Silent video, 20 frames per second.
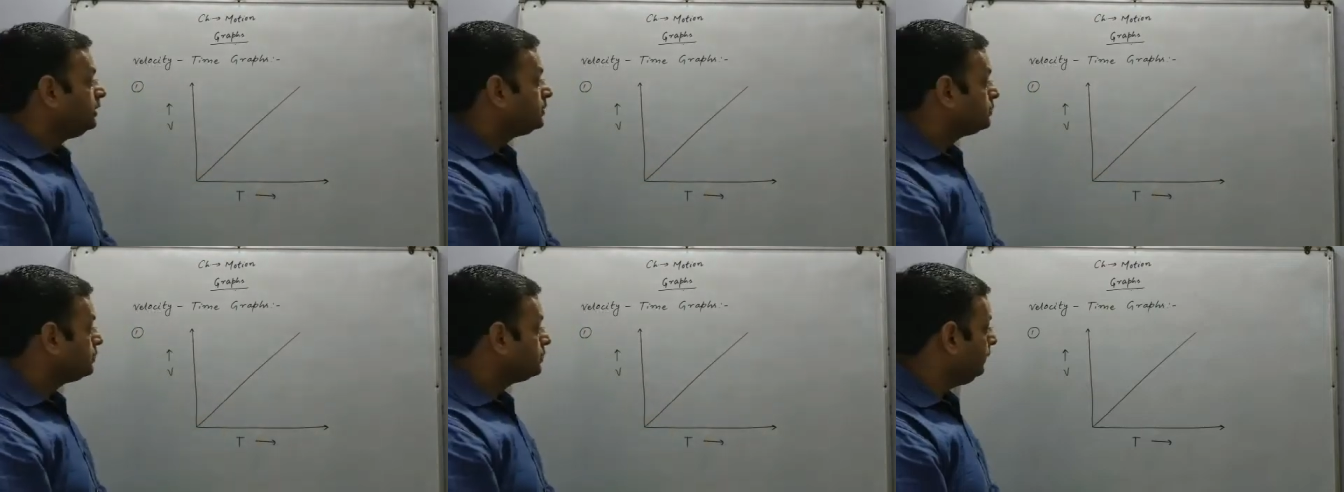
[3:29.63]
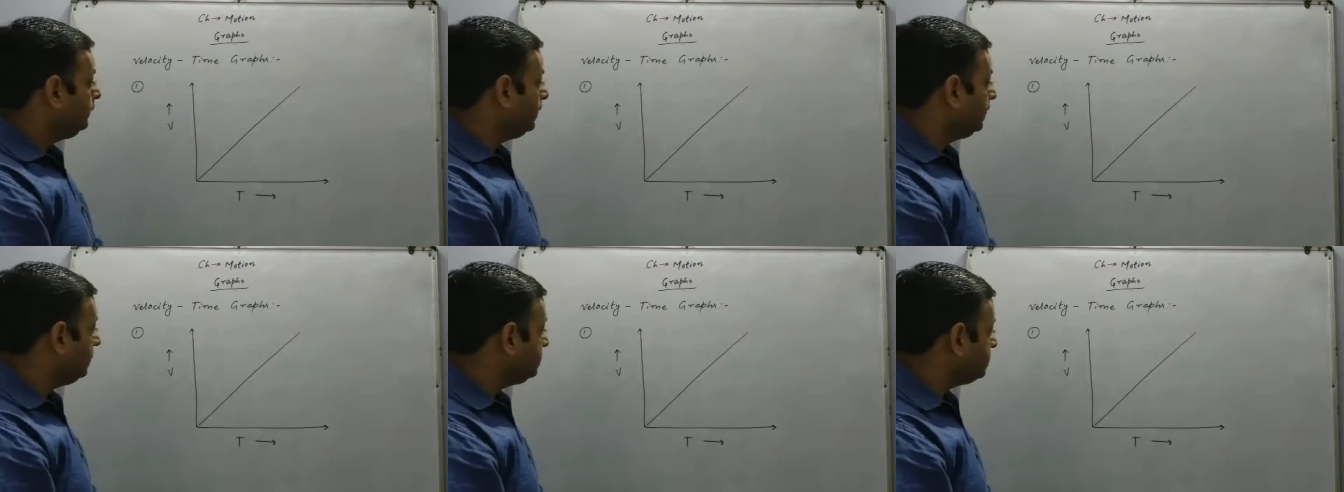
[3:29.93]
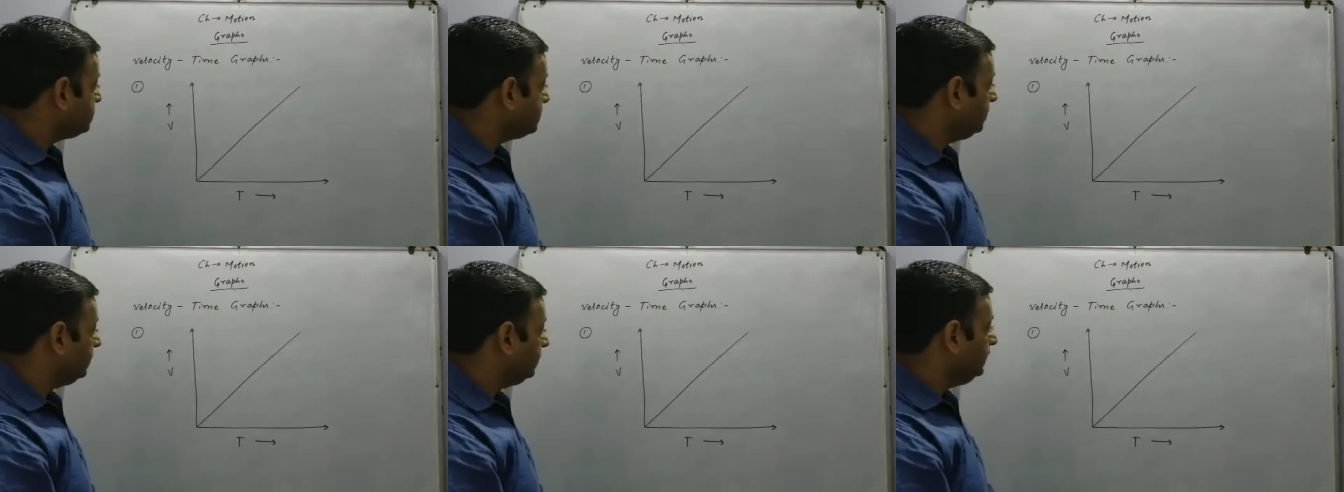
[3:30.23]
So we
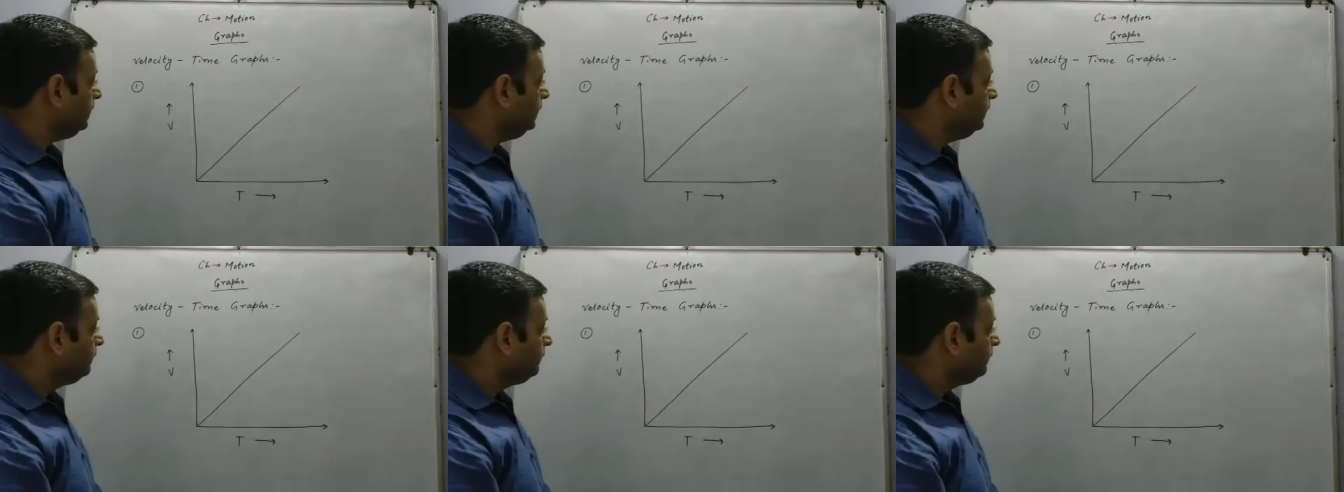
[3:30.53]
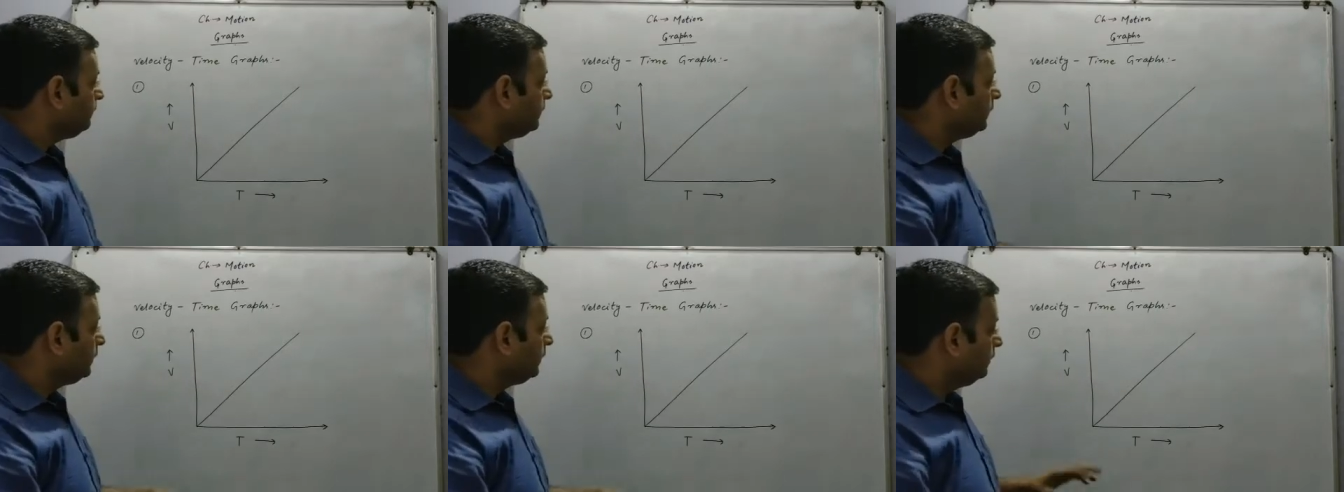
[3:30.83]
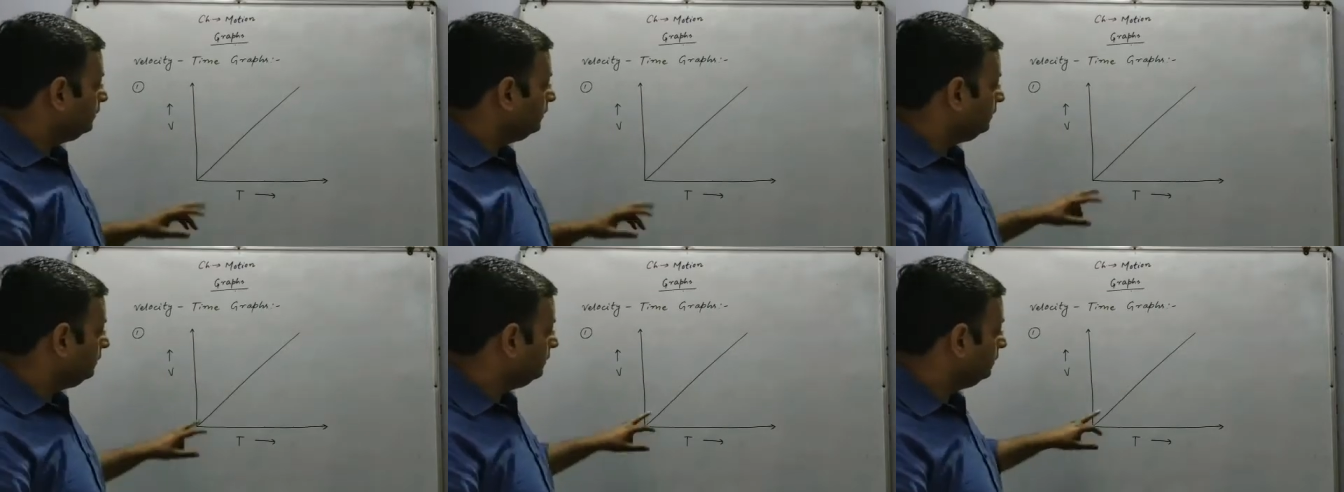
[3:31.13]
can say
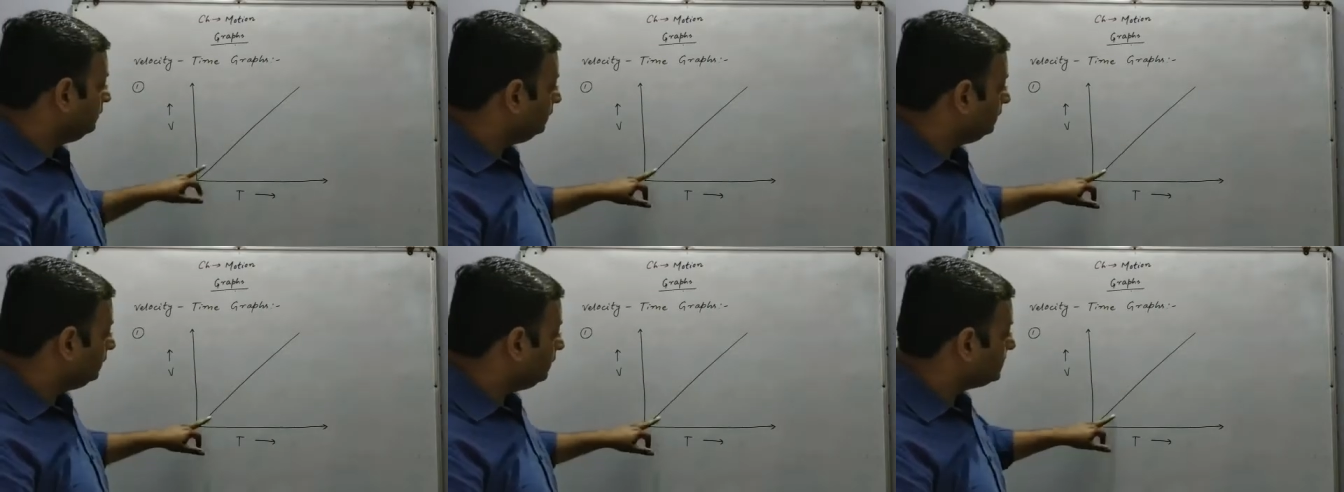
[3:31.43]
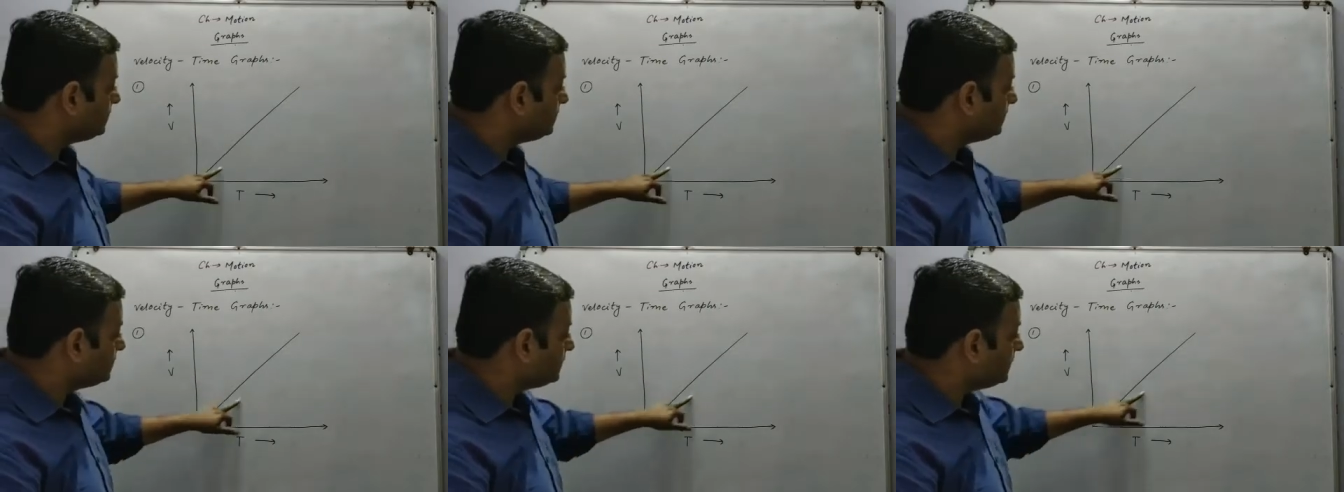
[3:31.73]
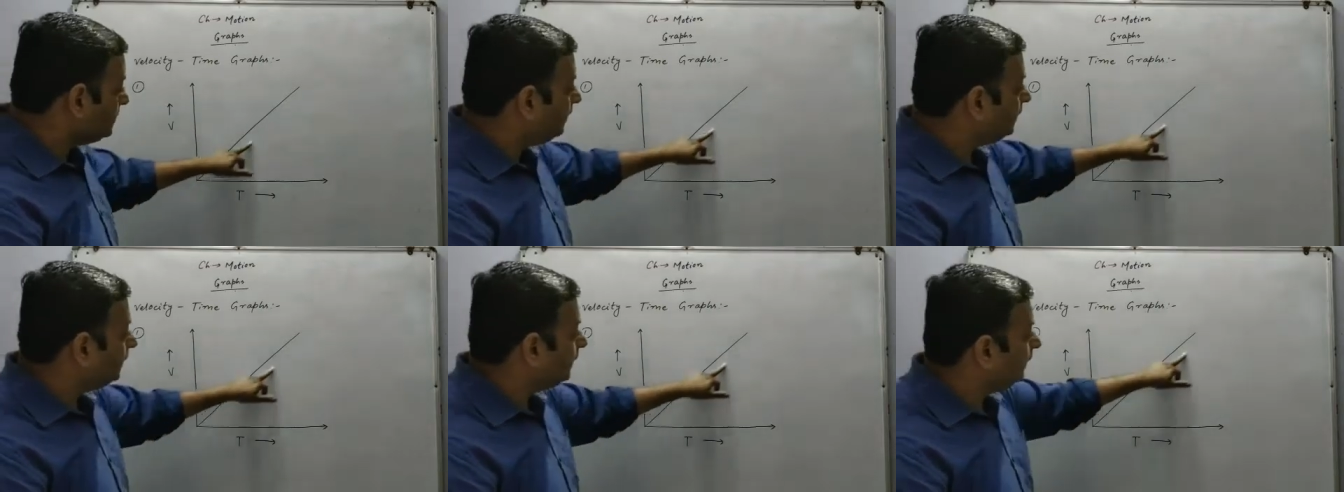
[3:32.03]
this
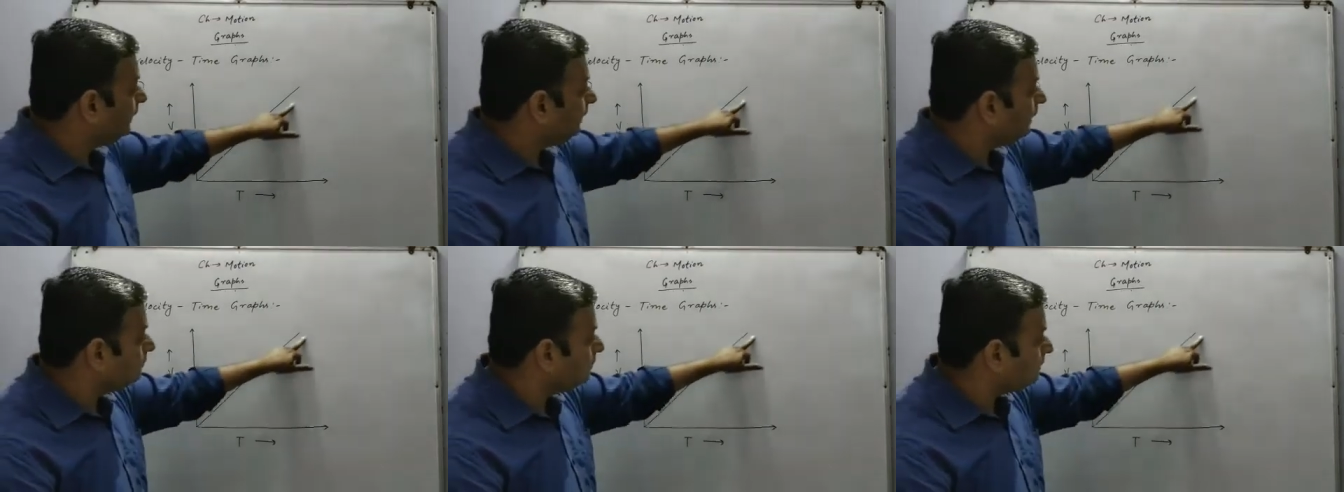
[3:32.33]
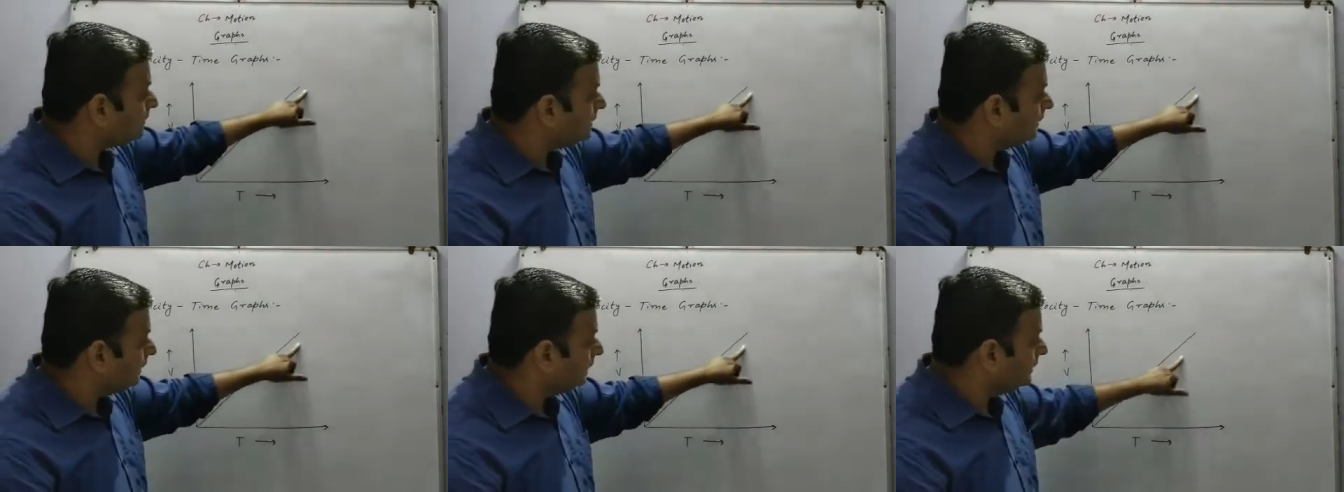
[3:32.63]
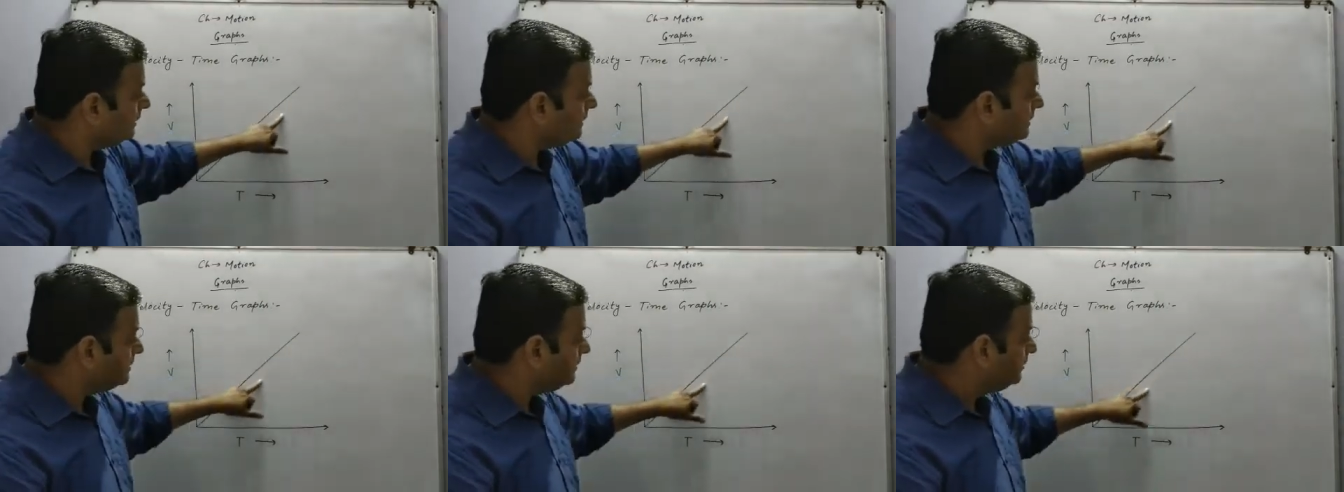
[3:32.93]
straight line
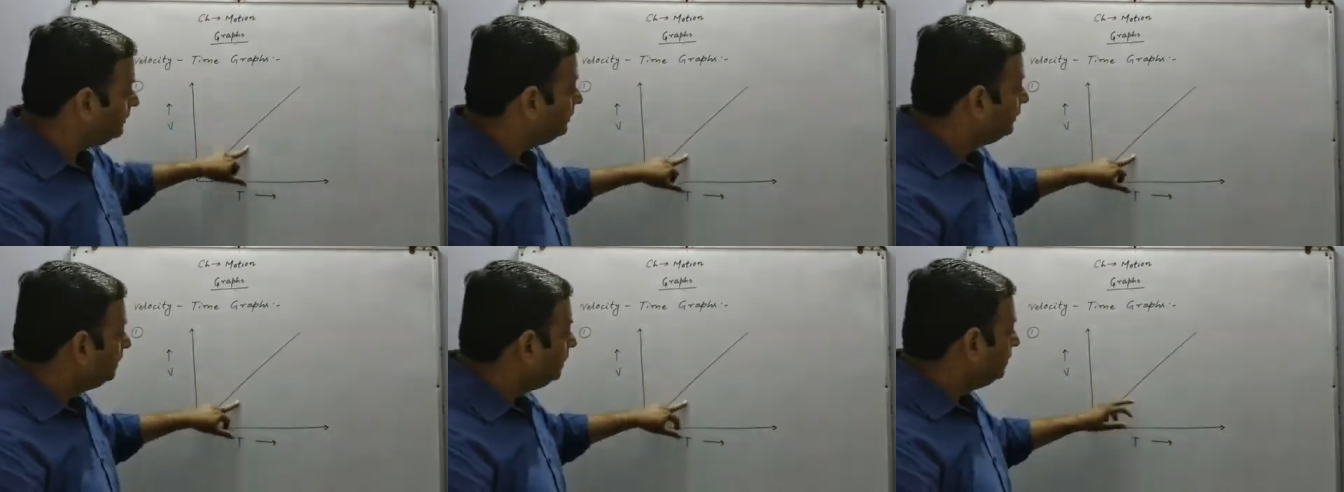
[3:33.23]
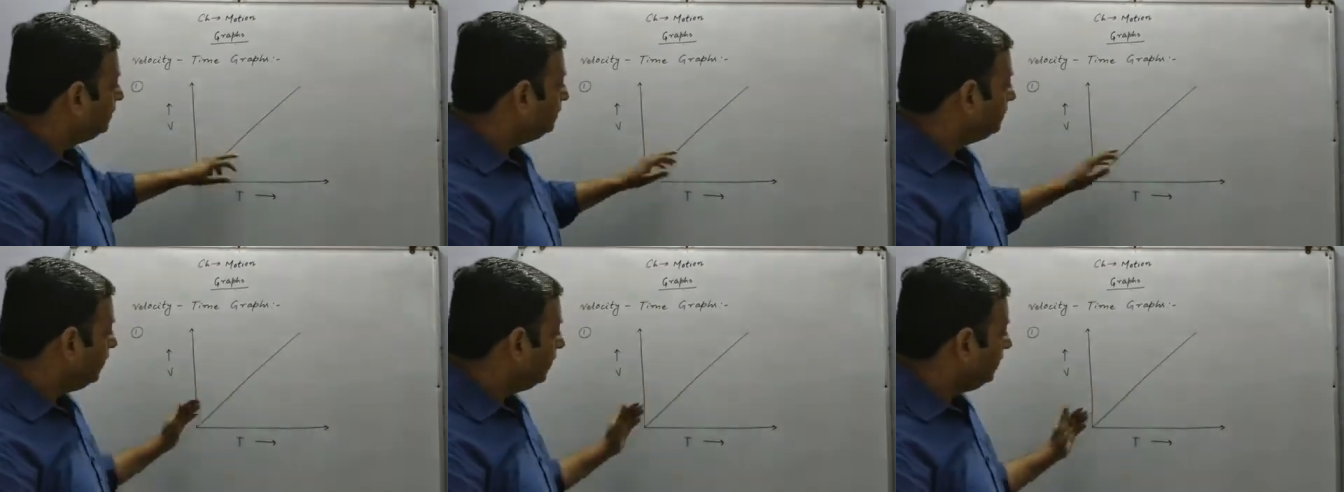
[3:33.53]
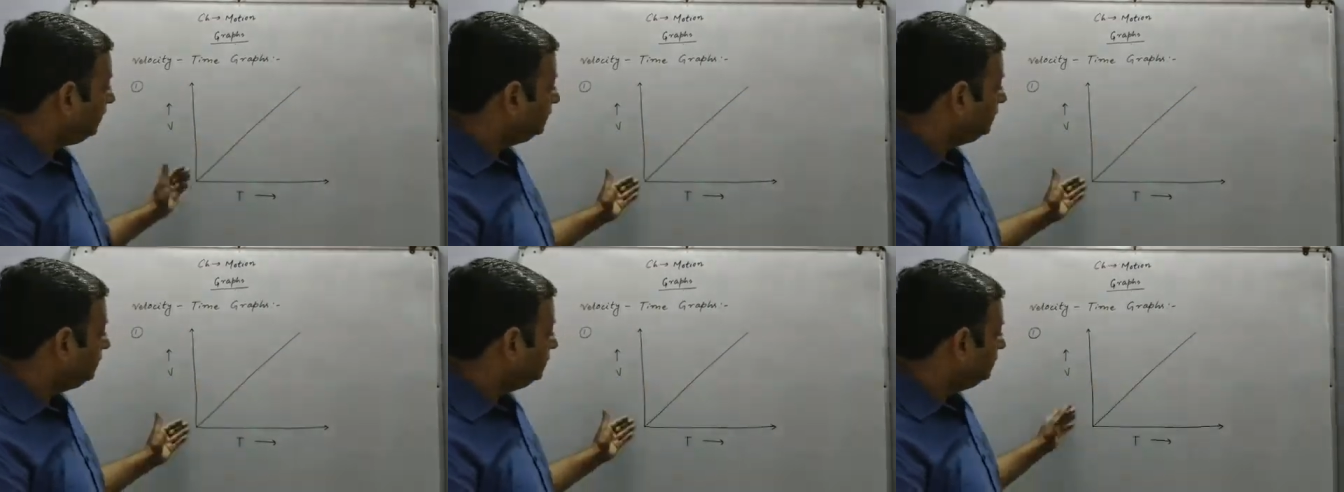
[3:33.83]
represents
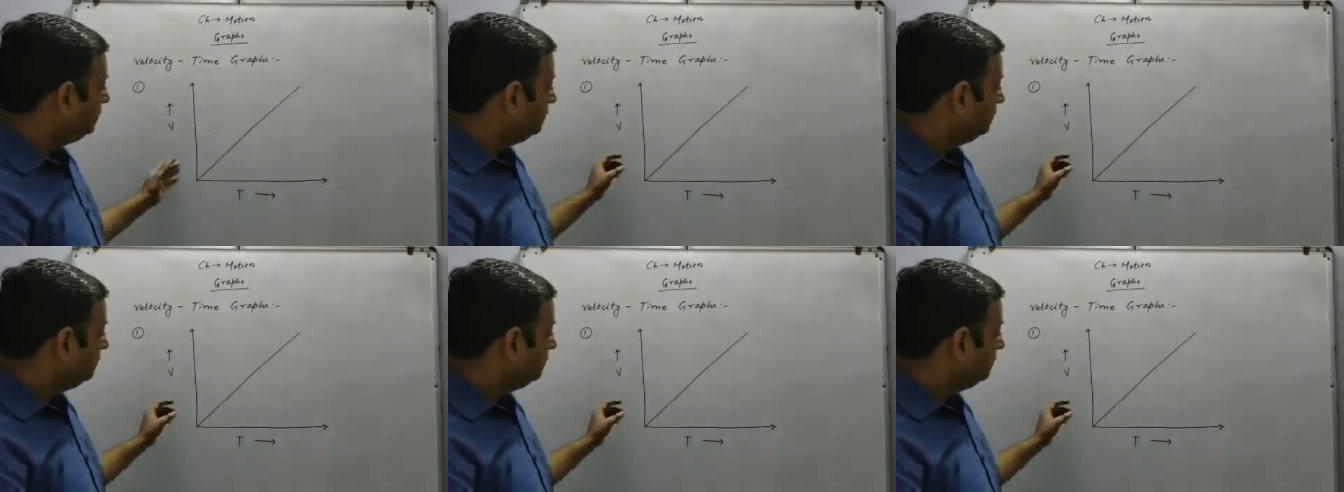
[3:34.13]
that